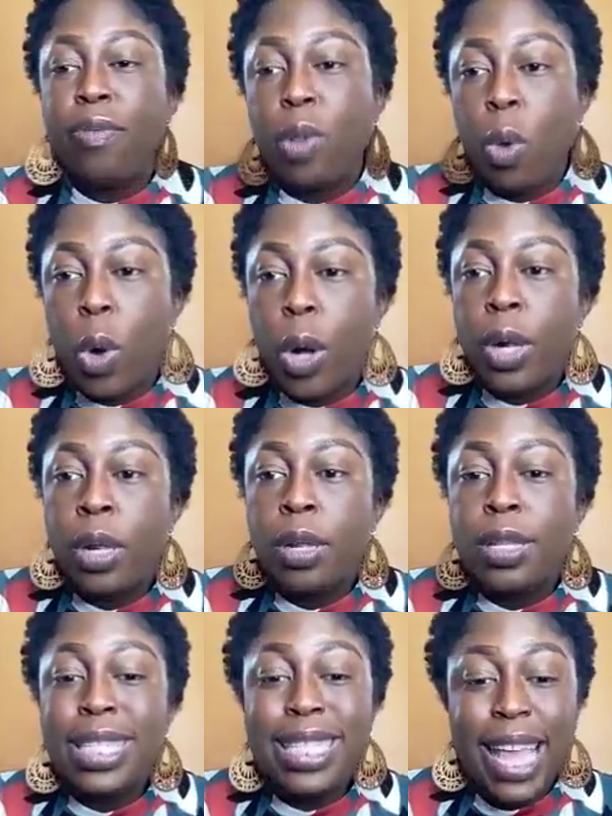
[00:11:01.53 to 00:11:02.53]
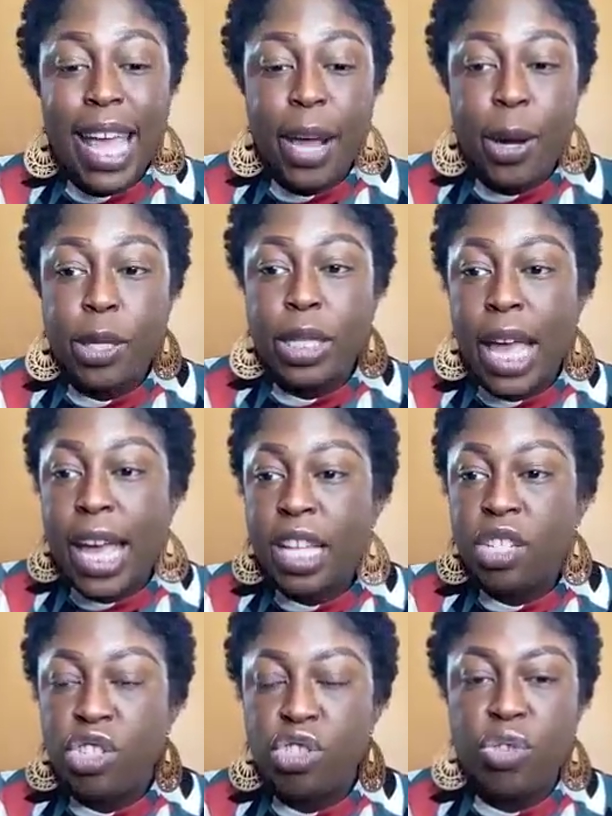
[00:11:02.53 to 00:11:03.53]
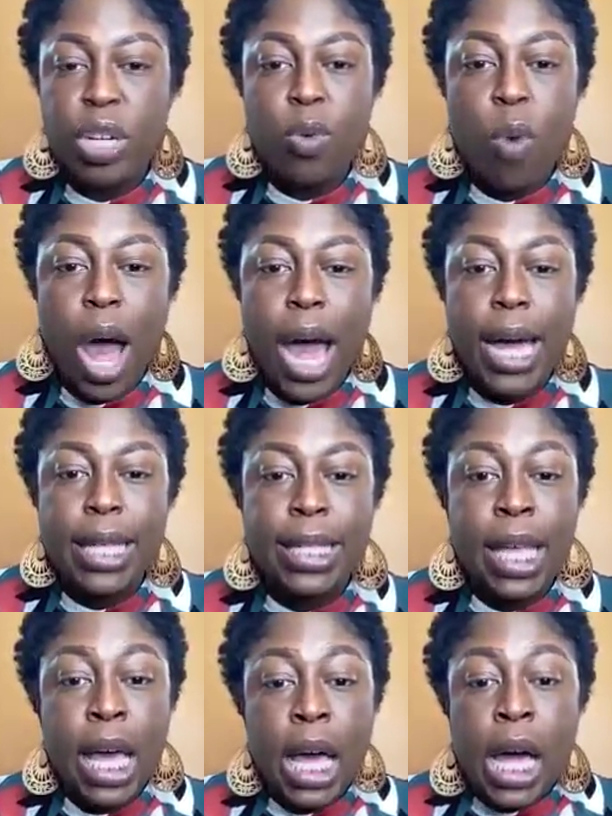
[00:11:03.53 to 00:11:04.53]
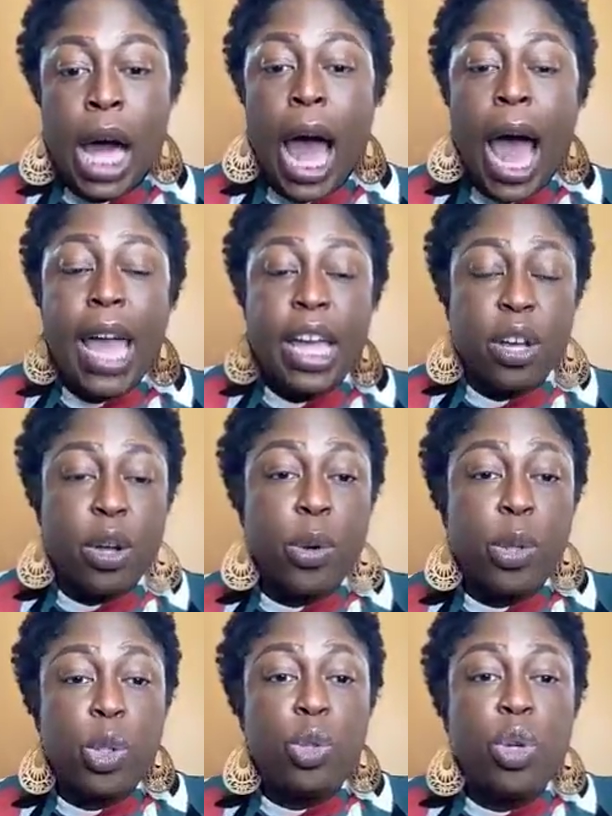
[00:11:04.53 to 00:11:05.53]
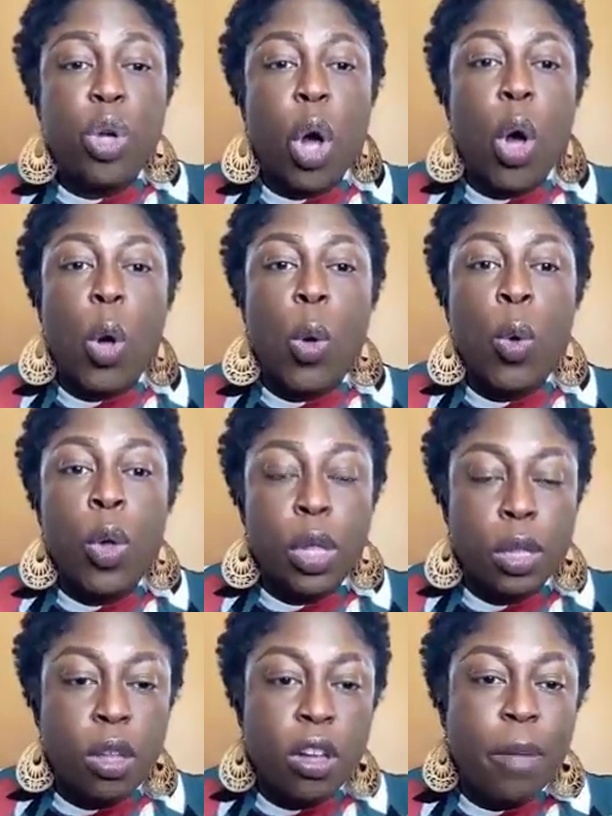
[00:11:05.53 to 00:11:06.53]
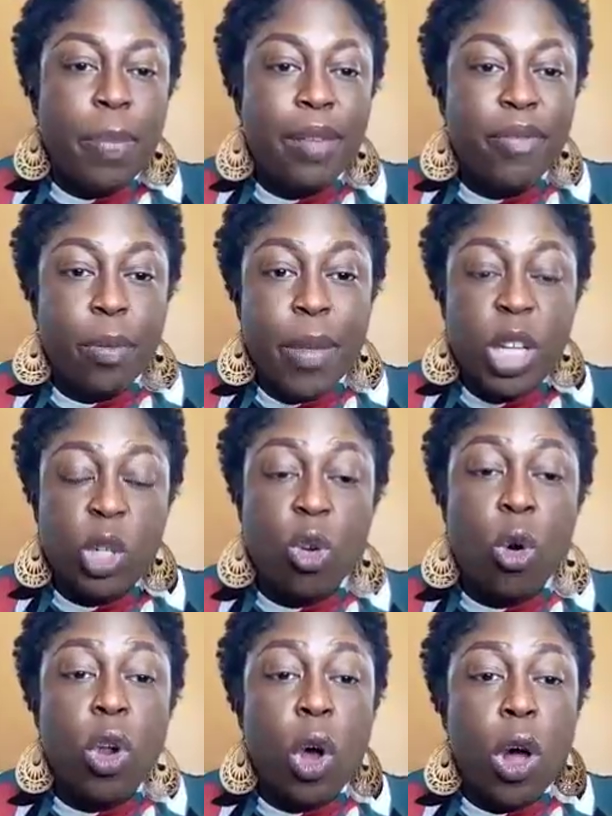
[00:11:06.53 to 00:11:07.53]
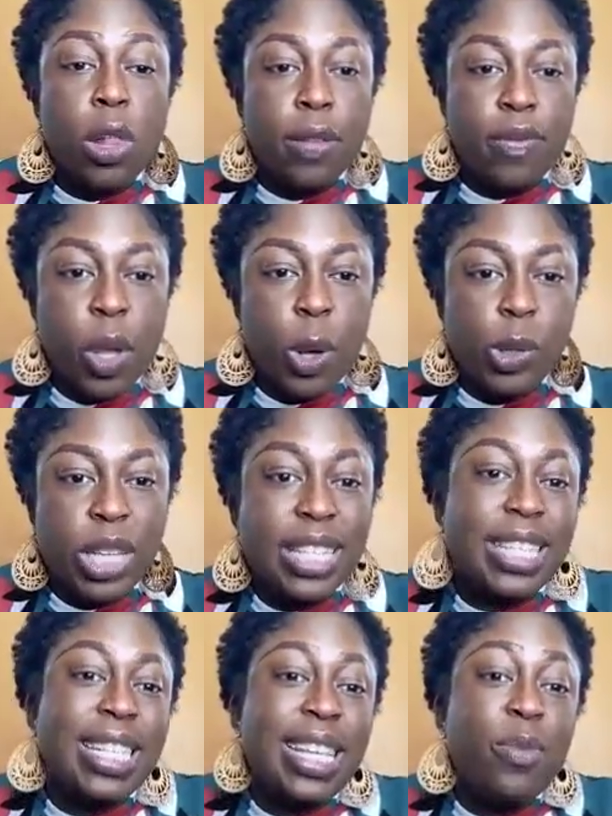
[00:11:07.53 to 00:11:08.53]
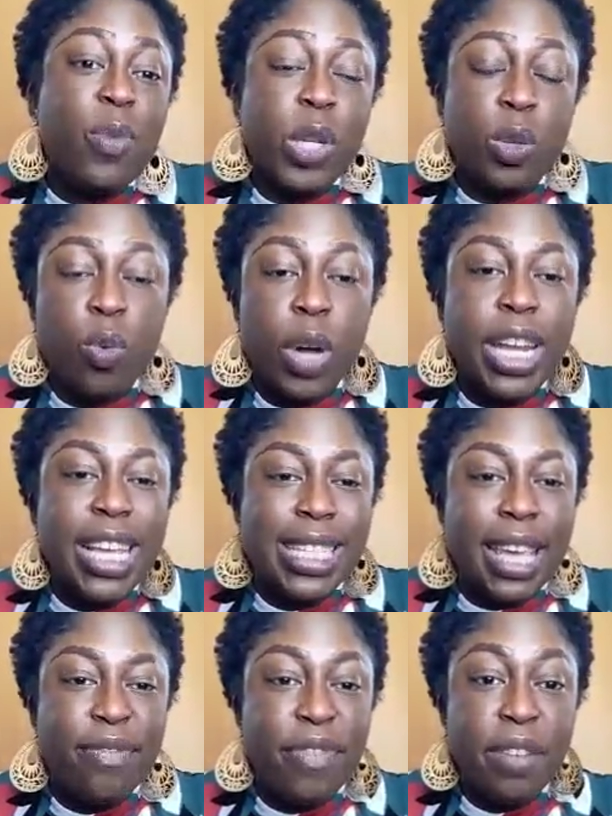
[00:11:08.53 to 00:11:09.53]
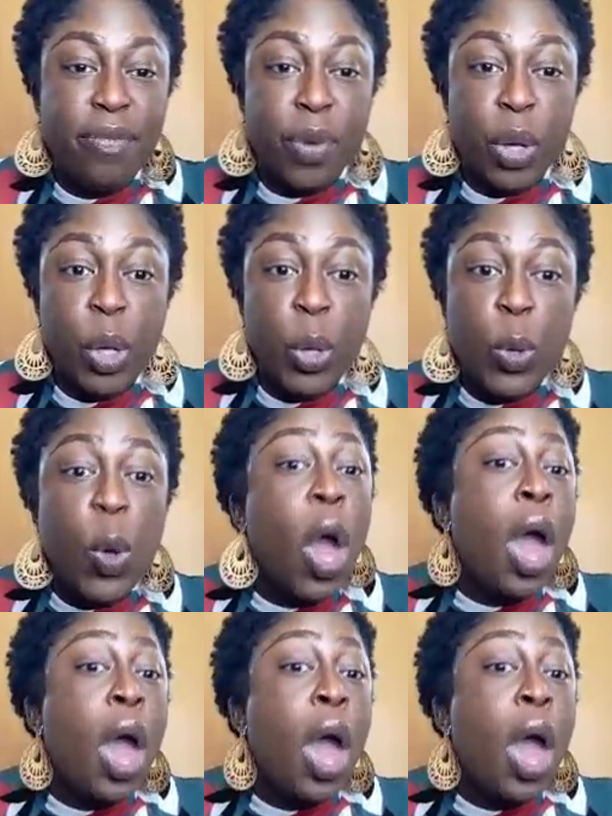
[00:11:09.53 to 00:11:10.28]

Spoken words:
Floor, Stairs, and Streetwise. I encourage you to go look up information on all of those and see which one is a fit for you.